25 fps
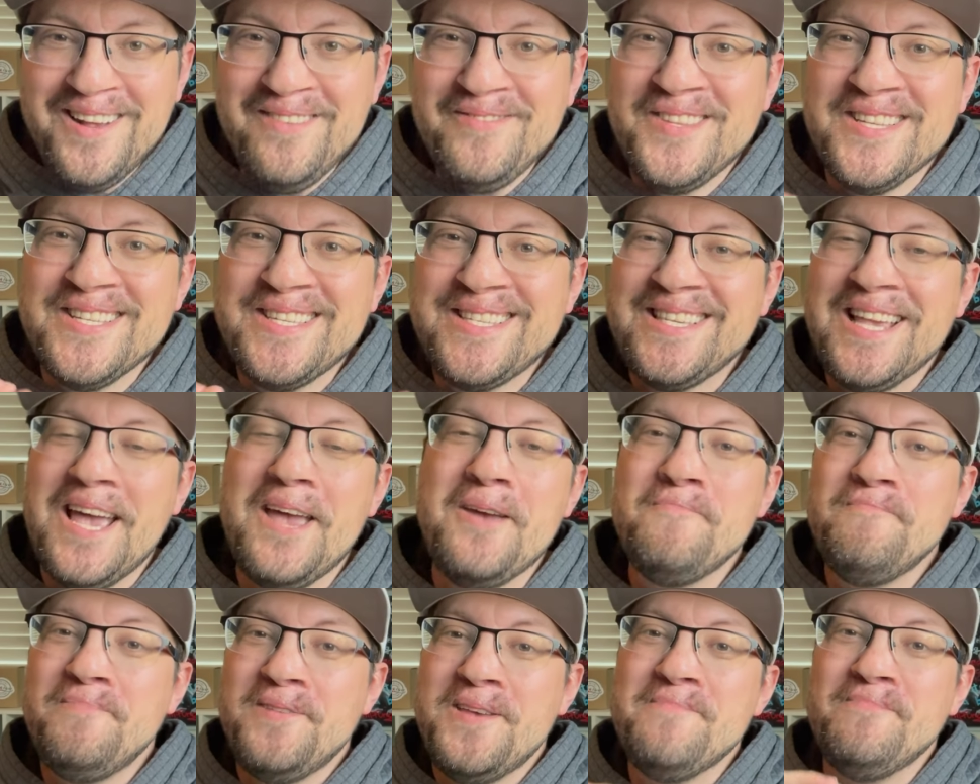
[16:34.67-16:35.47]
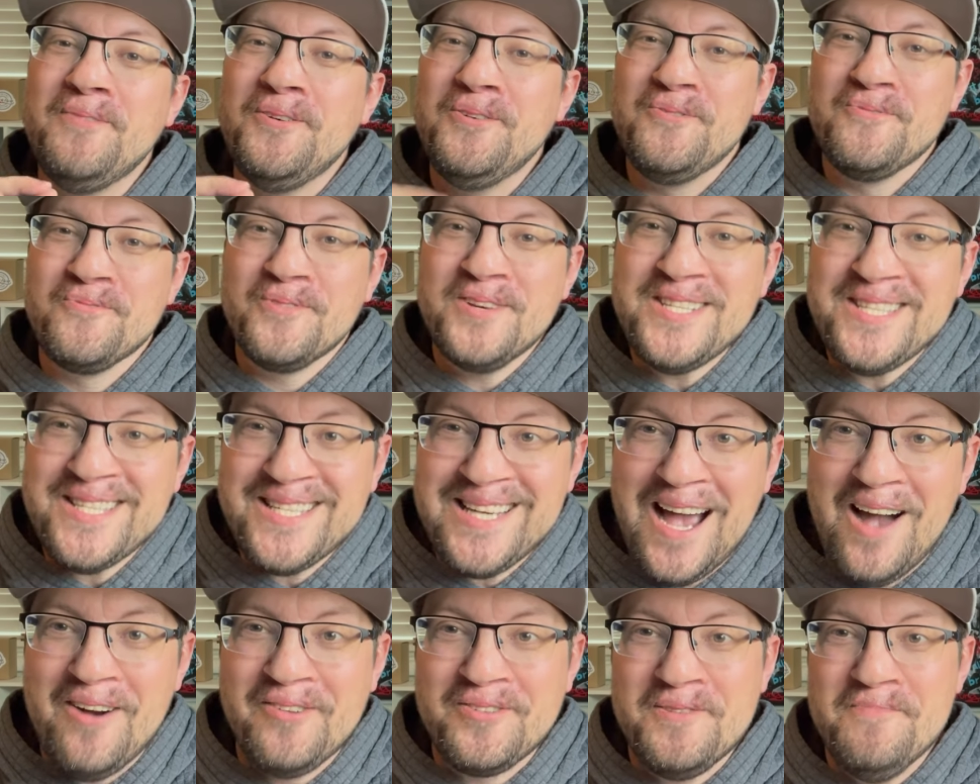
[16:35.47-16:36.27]
of the same people who reached
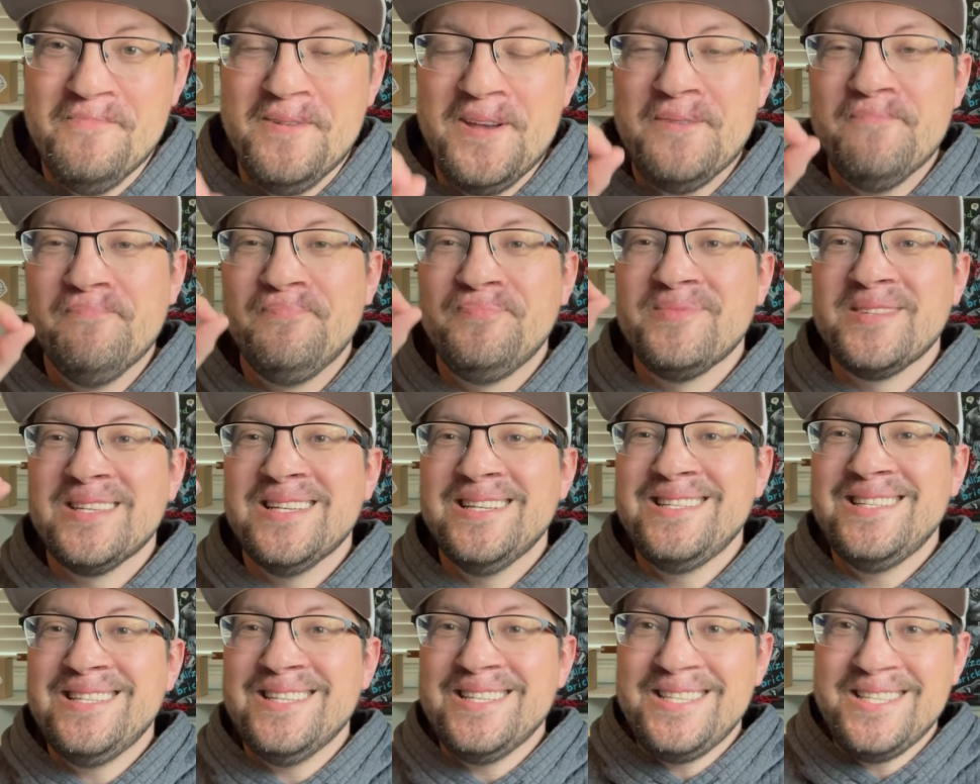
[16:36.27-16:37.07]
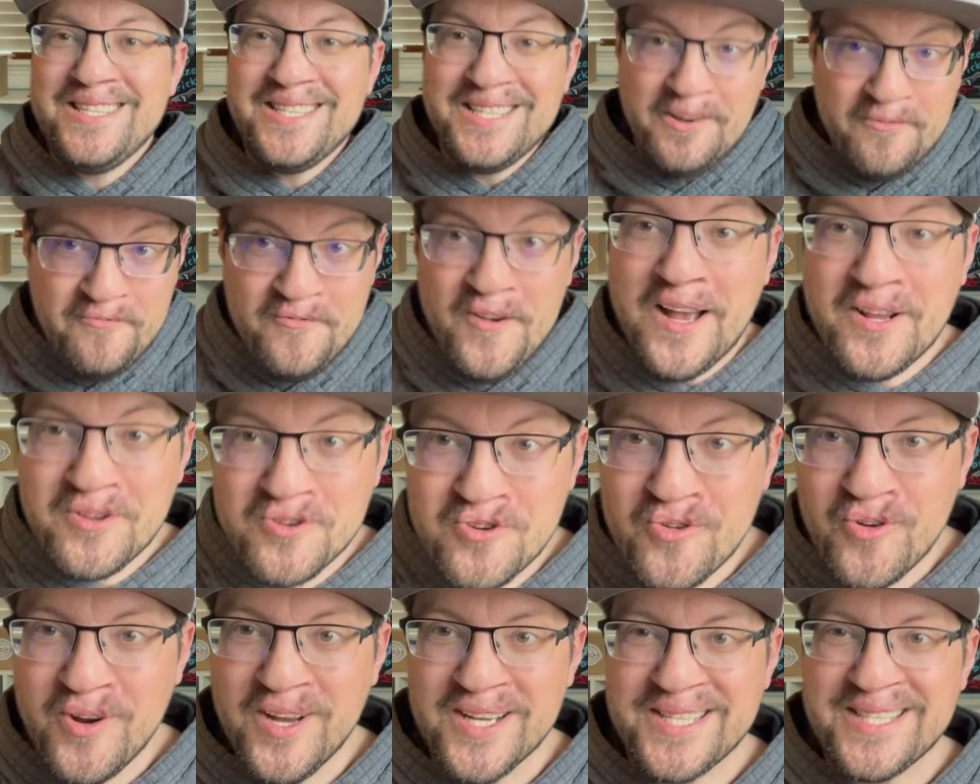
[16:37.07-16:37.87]
out to me to defend
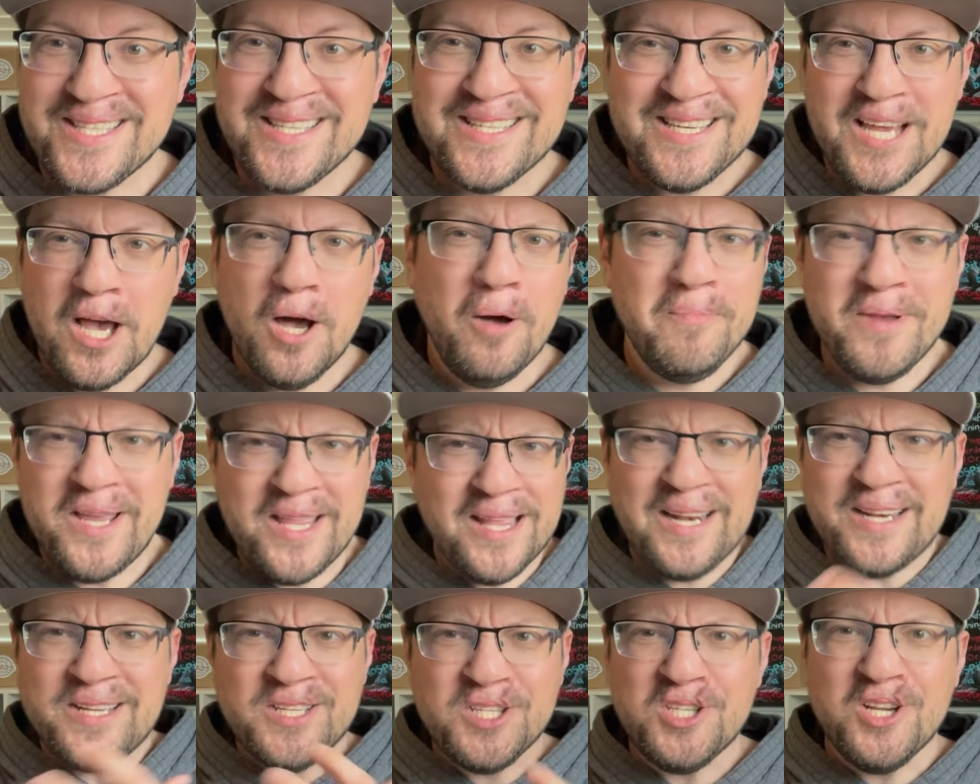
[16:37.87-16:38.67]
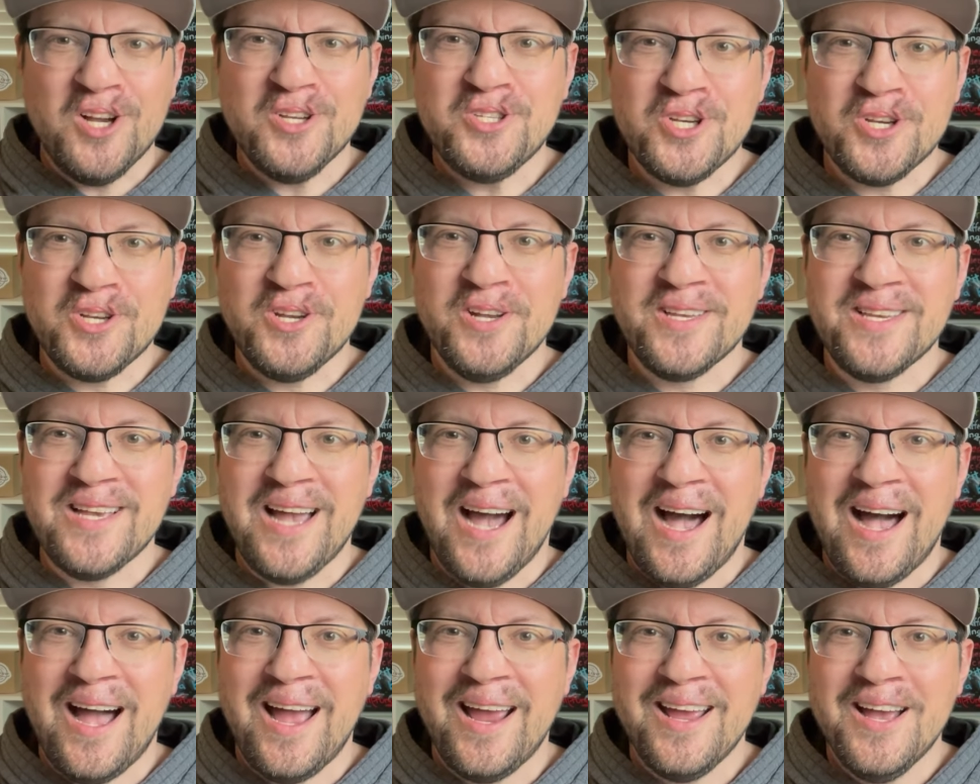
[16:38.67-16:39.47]
Chris, to tell me that he's such a good
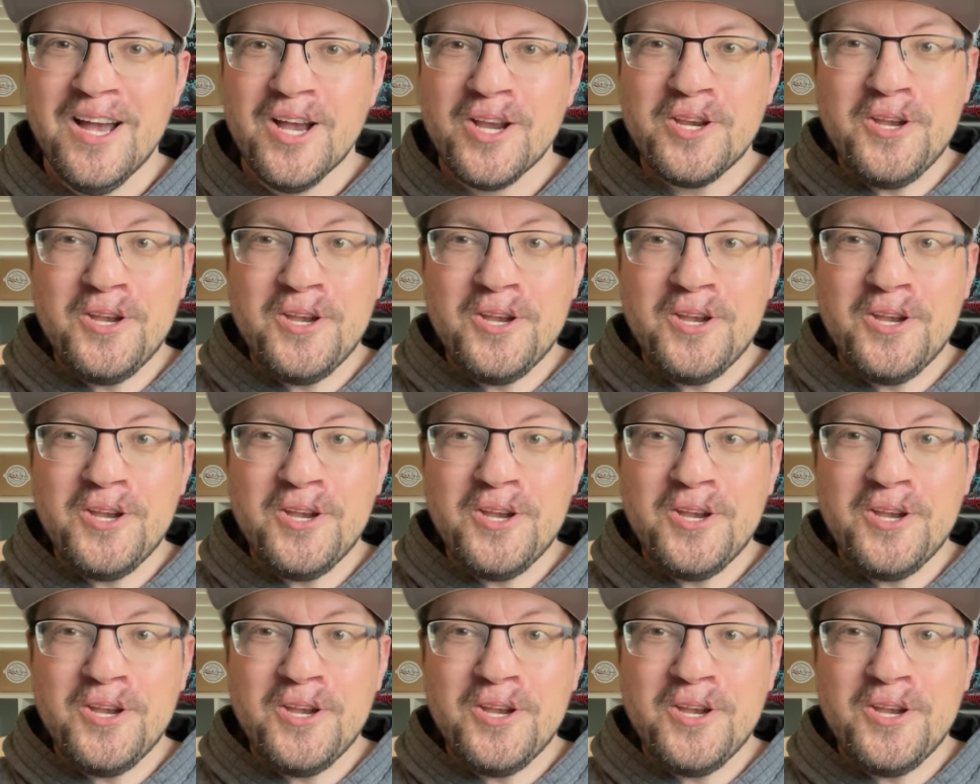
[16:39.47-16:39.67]
guy,